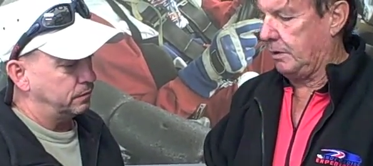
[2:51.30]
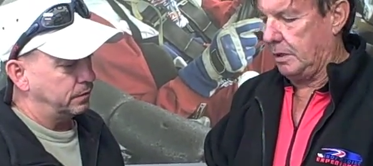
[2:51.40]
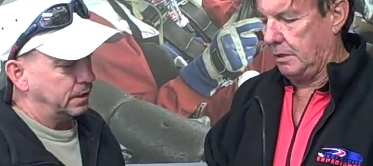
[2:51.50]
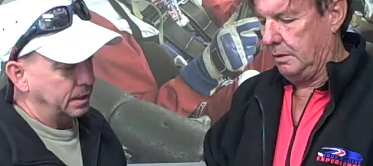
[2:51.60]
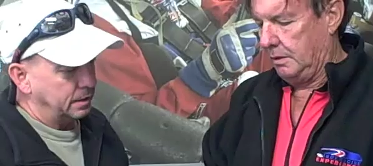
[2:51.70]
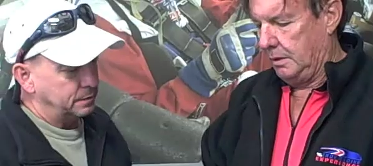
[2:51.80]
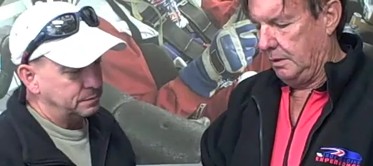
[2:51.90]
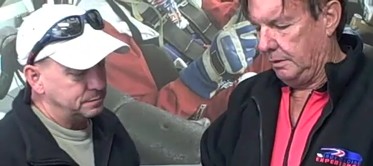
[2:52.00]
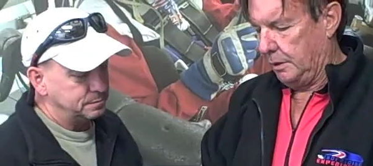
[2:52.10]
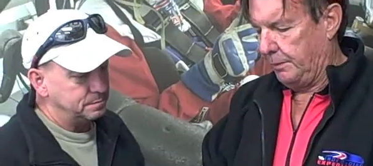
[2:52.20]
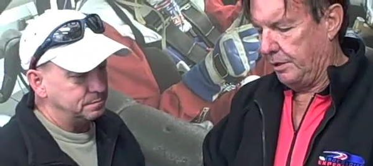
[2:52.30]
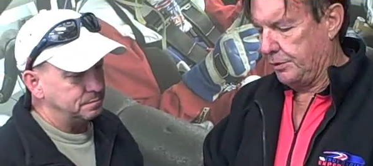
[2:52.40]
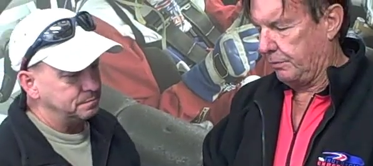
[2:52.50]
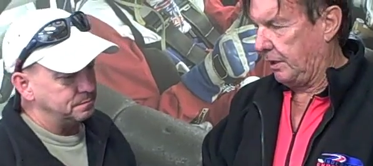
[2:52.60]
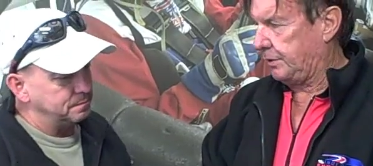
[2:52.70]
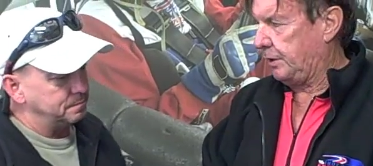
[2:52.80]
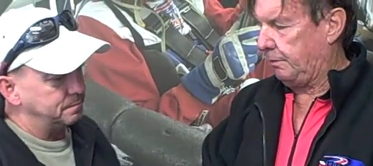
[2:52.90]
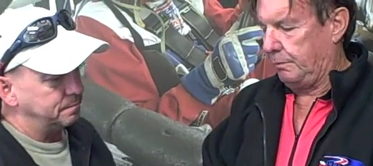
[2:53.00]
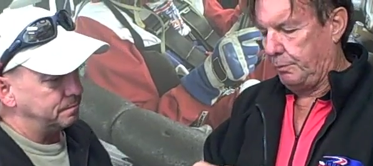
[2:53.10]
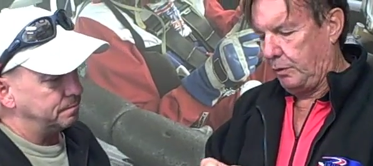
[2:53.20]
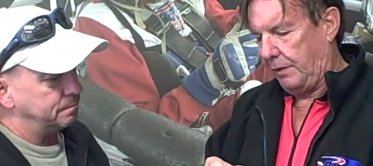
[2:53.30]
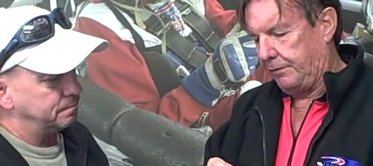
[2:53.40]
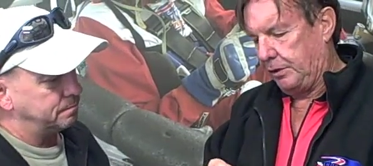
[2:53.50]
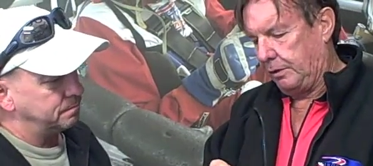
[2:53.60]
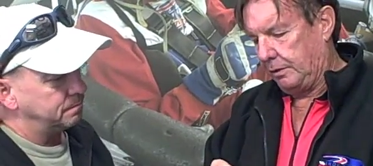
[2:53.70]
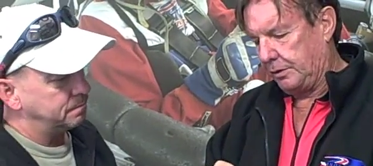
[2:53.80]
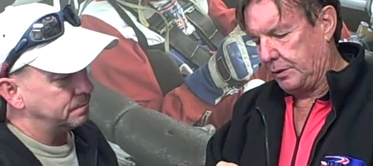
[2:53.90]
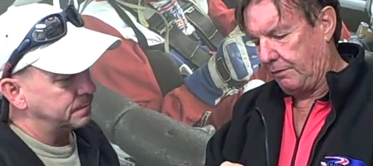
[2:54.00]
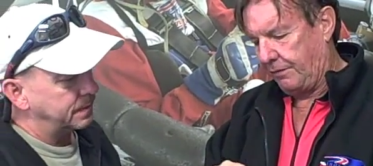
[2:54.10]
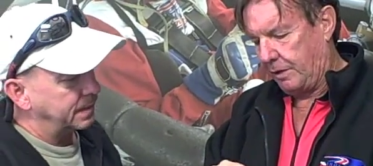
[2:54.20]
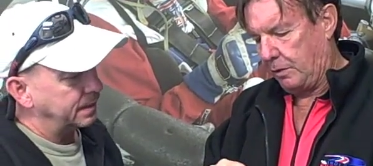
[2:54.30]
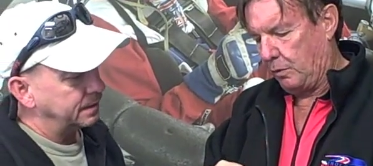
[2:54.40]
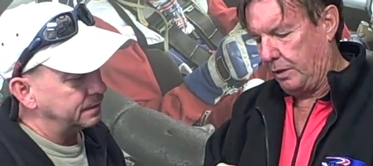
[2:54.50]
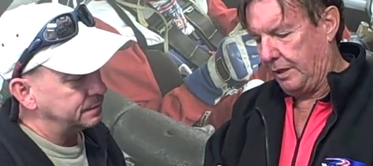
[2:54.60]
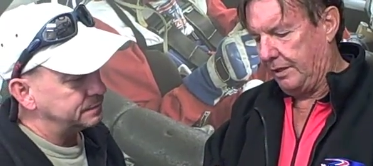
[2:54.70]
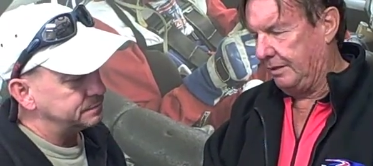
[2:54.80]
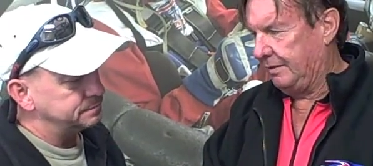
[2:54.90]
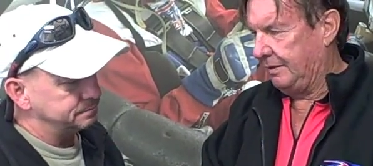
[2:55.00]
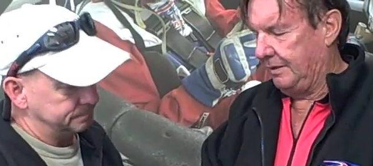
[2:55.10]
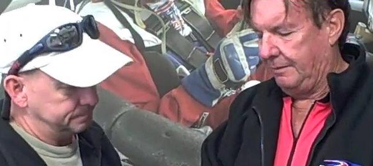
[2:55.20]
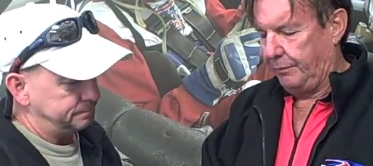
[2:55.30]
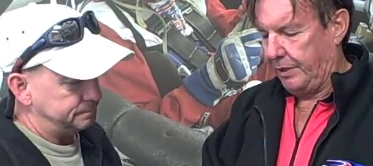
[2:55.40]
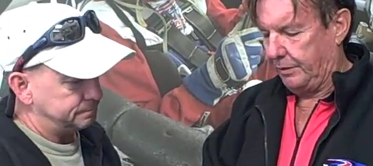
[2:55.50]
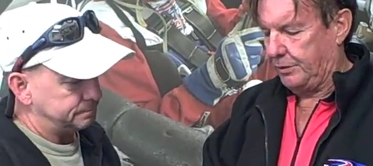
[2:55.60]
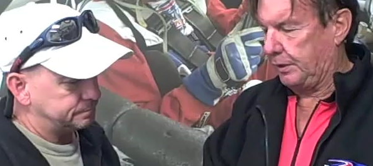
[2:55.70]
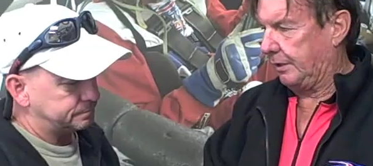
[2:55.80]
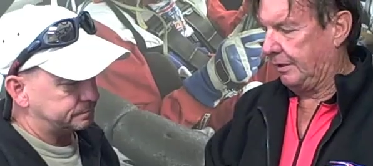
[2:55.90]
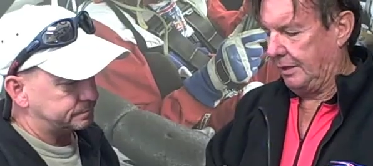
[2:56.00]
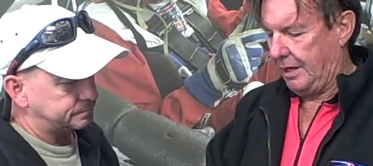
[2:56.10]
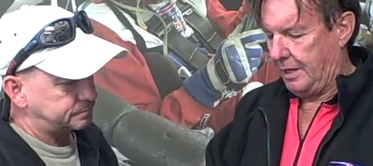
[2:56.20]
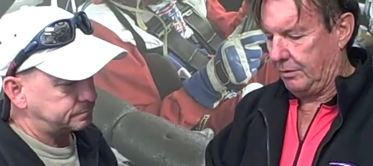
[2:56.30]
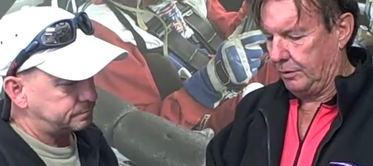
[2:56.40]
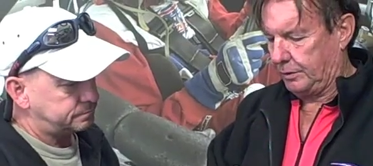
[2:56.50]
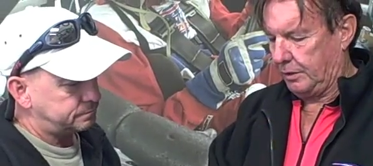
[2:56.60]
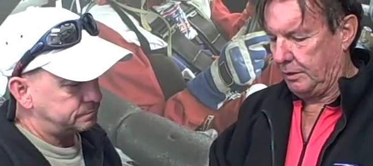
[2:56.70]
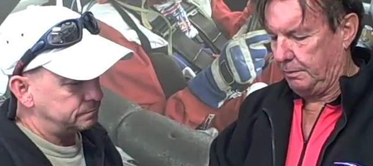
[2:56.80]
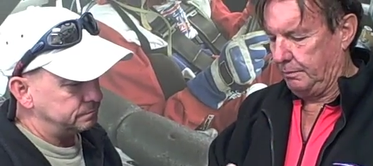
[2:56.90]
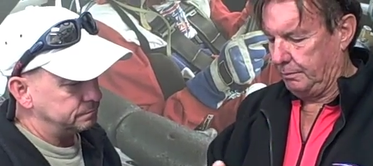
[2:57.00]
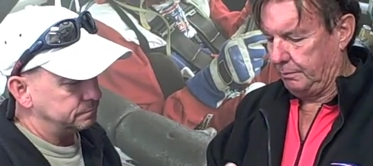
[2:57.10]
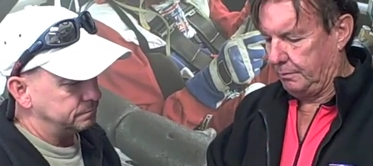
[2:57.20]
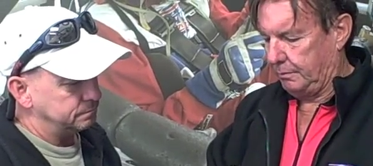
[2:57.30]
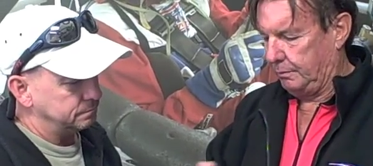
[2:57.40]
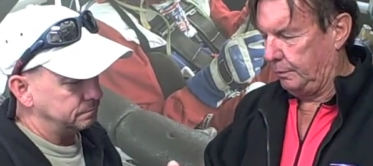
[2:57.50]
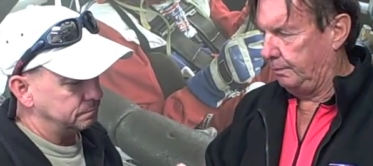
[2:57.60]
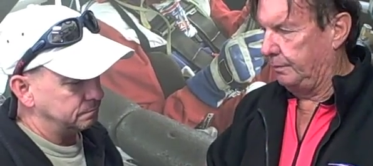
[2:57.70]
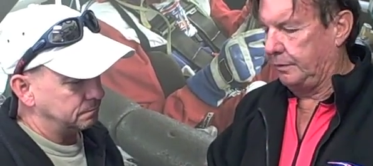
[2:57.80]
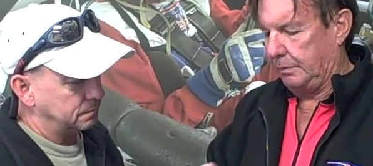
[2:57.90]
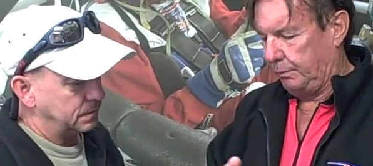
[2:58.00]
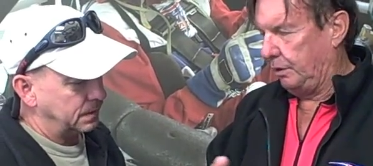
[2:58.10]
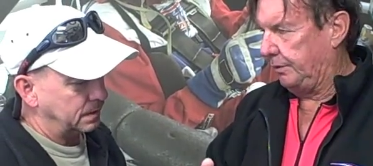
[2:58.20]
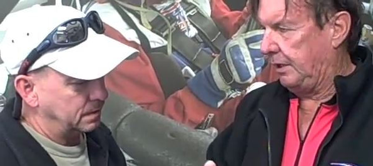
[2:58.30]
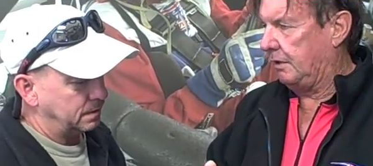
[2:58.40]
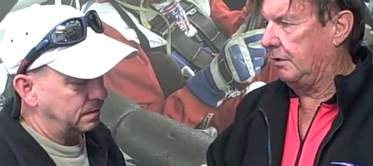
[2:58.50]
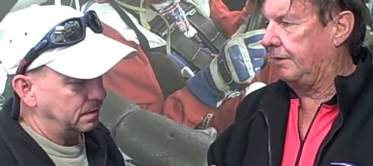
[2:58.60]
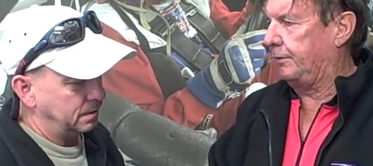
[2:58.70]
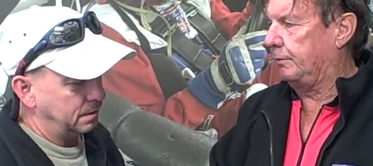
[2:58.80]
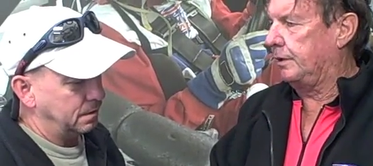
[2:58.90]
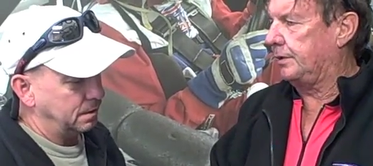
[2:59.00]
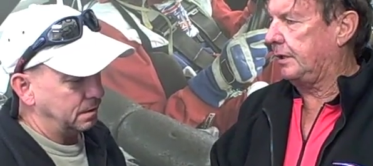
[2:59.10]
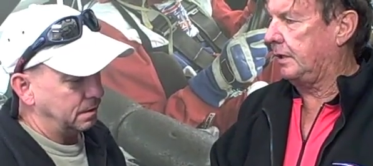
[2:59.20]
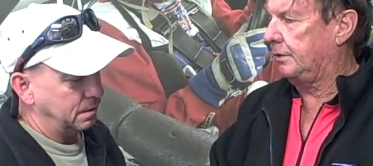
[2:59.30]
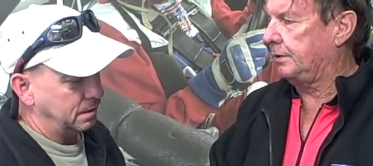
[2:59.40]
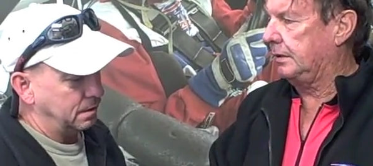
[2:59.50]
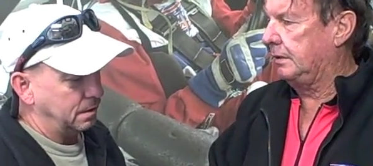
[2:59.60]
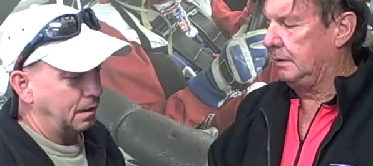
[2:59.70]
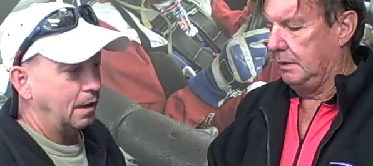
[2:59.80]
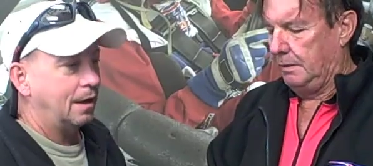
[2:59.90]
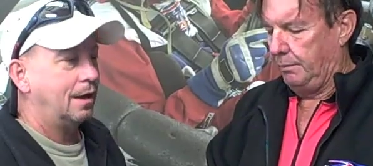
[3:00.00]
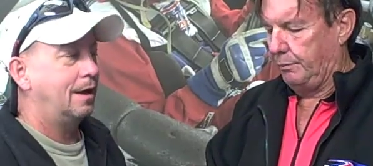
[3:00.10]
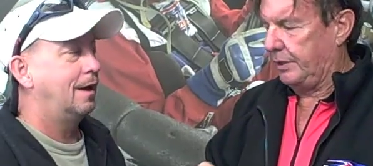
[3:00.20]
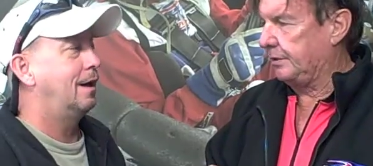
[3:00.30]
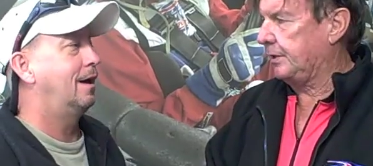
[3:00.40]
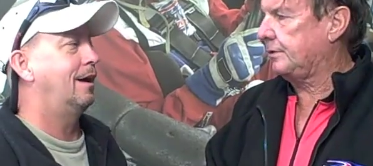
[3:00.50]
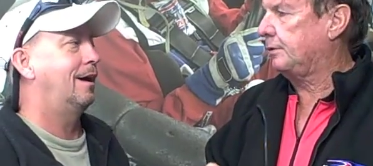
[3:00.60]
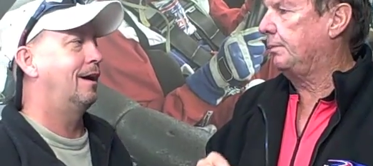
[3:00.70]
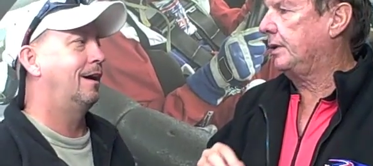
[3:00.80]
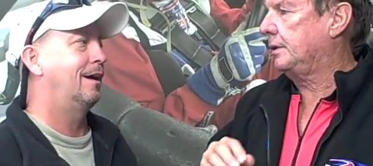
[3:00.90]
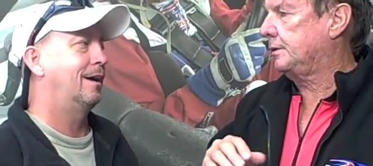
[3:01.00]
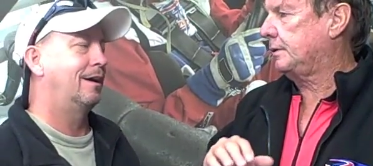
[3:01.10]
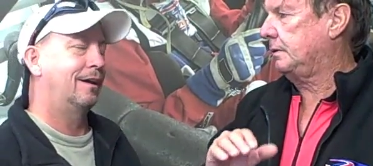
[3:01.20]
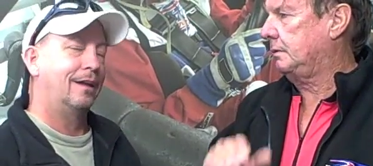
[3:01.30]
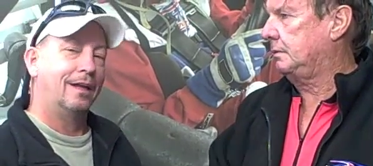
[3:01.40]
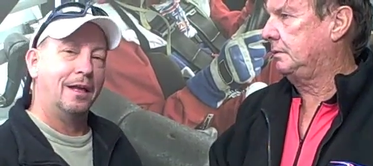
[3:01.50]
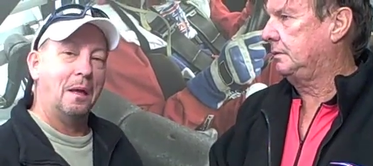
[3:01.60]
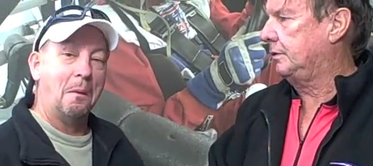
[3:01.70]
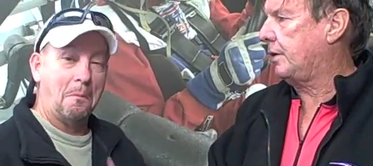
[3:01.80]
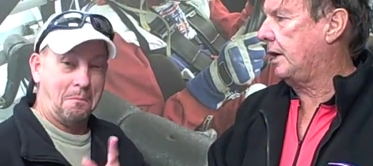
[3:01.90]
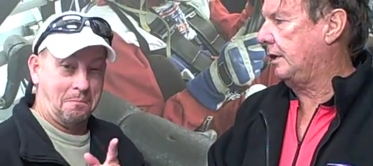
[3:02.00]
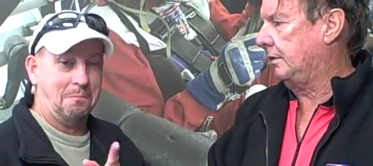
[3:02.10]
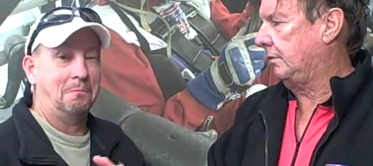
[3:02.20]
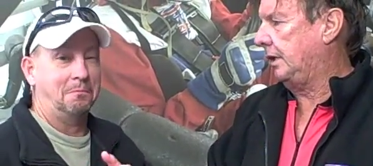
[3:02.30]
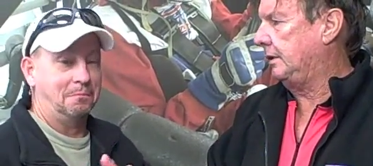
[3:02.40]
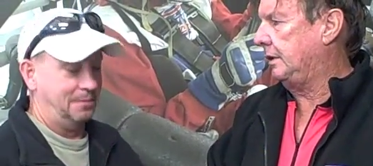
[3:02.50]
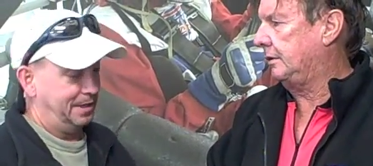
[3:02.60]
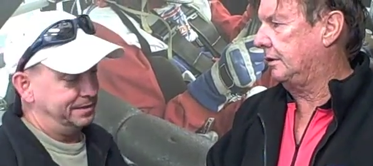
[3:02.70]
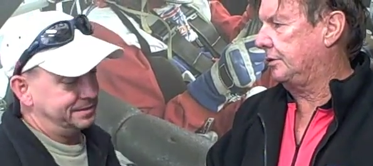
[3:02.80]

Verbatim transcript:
Speaker 1: the car. The mirrors are actually, if you notice, they are very wide mm -hmm. and they're set at an angle to help blow the air off the rear tires because that's the biggest drag in an